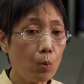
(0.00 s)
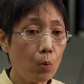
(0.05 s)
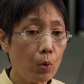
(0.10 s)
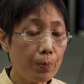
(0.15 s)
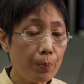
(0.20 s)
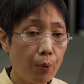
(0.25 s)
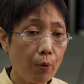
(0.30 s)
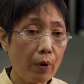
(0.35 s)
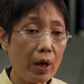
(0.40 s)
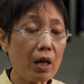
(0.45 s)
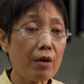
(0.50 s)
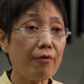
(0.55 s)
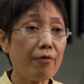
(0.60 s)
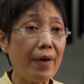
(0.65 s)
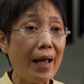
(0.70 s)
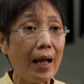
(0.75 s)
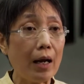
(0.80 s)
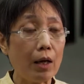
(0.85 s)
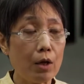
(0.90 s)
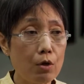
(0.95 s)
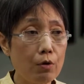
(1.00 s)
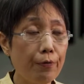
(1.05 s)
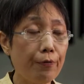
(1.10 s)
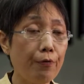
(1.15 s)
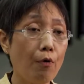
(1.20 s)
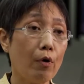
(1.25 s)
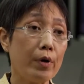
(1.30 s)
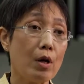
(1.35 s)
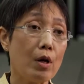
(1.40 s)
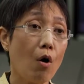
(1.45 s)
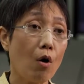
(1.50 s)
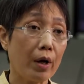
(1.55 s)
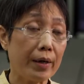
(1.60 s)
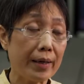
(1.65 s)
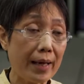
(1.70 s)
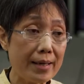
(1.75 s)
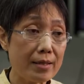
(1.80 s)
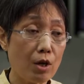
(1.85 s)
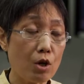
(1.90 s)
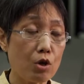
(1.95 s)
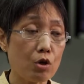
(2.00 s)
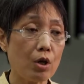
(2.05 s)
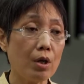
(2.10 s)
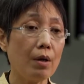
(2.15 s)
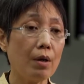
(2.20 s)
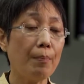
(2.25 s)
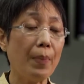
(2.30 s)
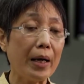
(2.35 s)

would bring value for the organization,